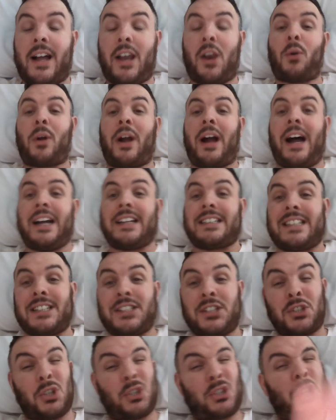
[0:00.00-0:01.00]
Hello guys,
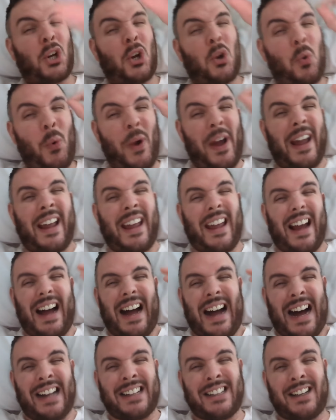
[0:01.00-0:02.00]
this is just a quick
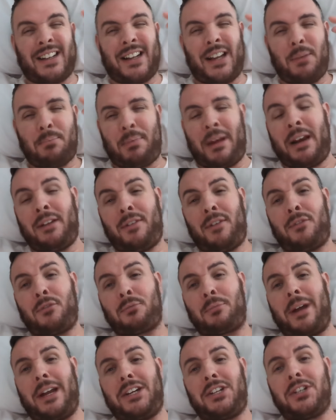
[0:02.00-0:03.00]
added bit of
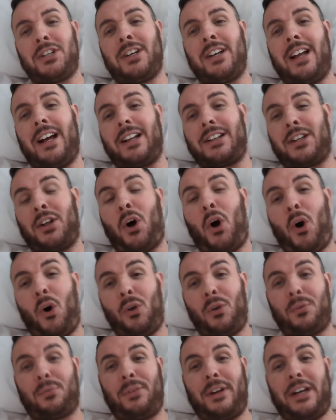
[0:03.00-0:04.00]
information. The
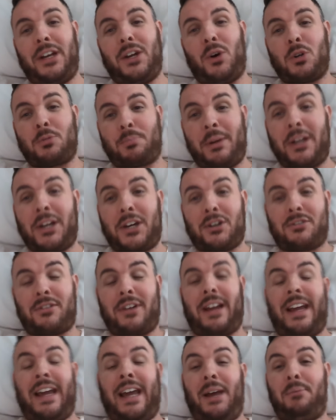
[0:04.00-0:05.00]
whole video has been
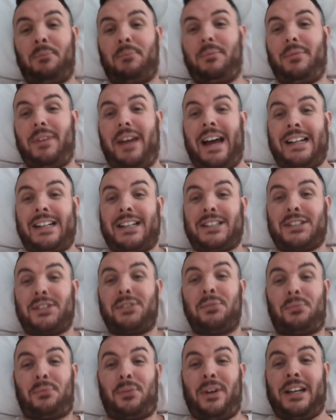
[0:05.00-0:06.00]
um, edited
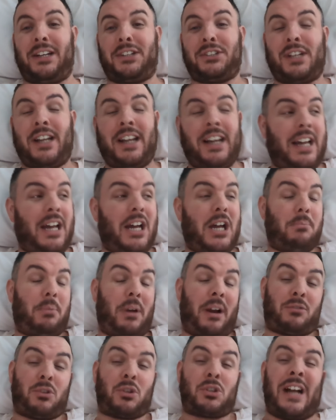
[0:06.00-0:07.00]
and finished,
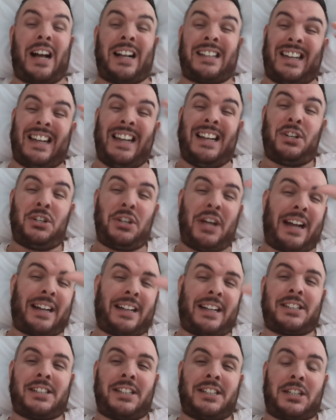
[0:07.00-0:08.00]
but I've just had to inject
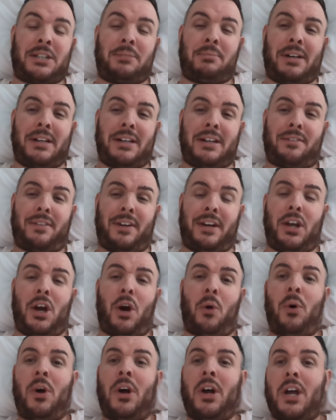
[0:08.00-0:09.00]
this into the middle of the
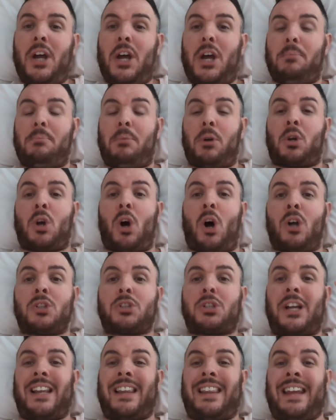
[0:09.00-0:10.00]
video
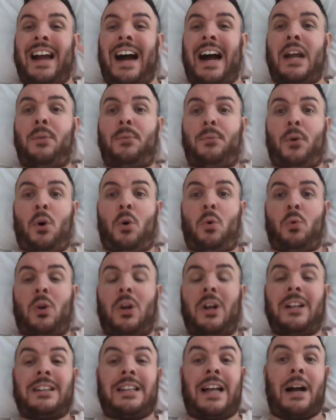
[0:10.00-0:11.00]
because the iPhone
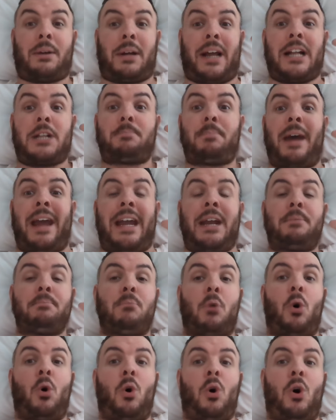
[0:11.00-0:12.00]
that gets paid
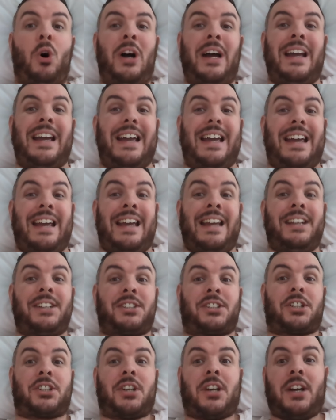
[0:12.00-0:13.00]
more
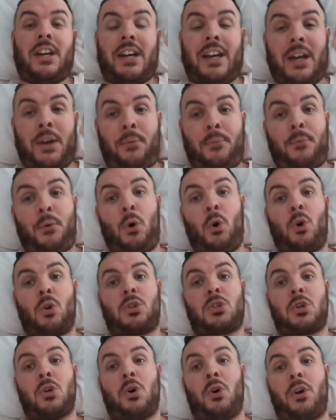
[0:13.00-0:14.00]
is a Ford
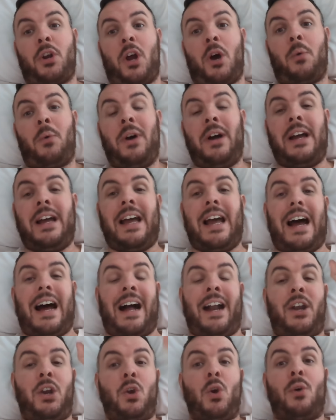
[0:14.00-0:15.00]
Tourneo
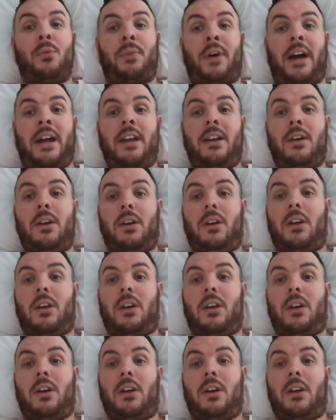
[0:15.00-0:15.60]
and the other